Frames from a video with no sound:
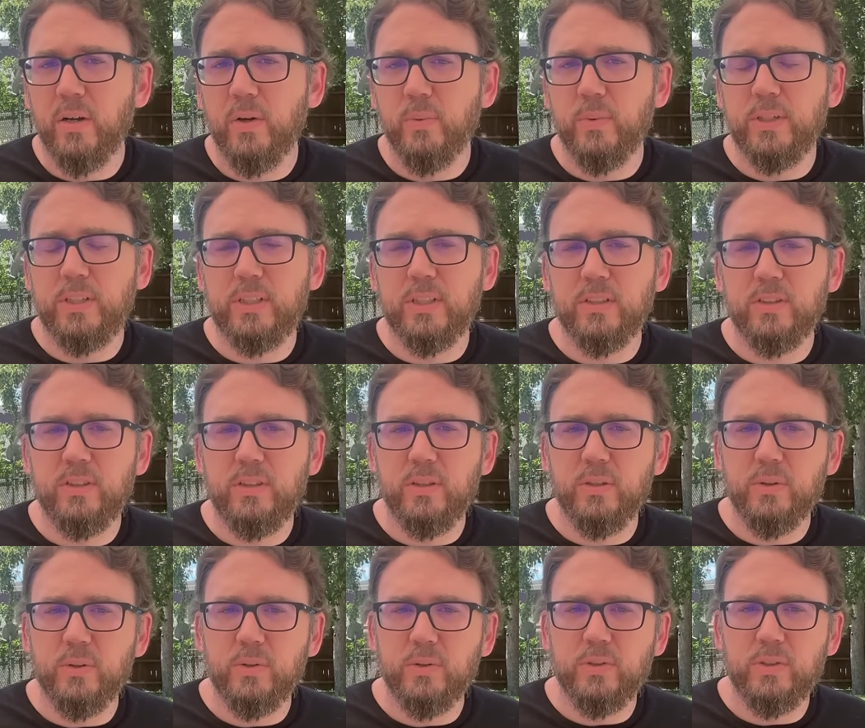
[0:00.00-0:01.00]
which is
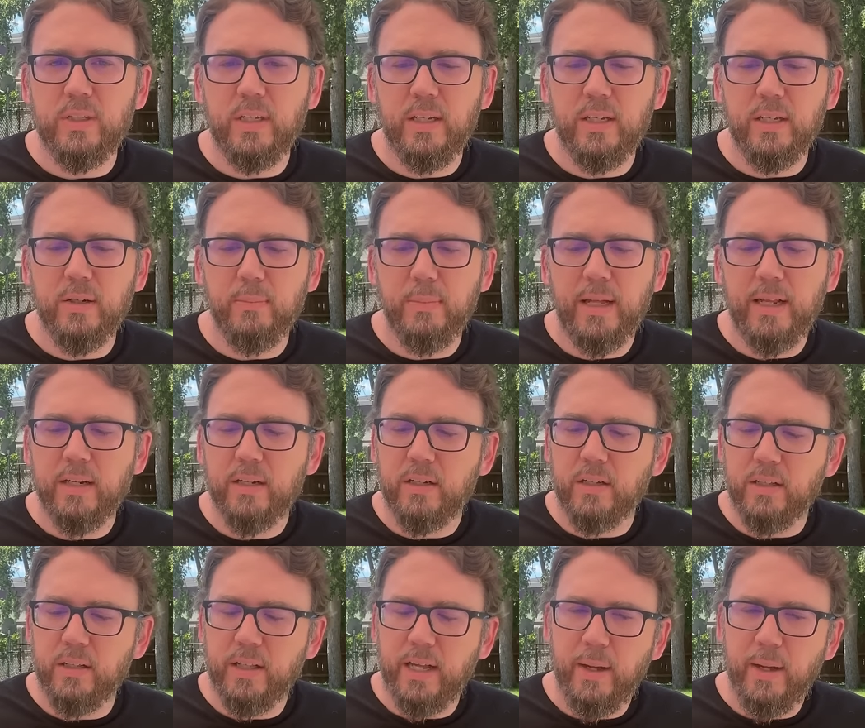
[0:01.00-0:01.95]
used in medical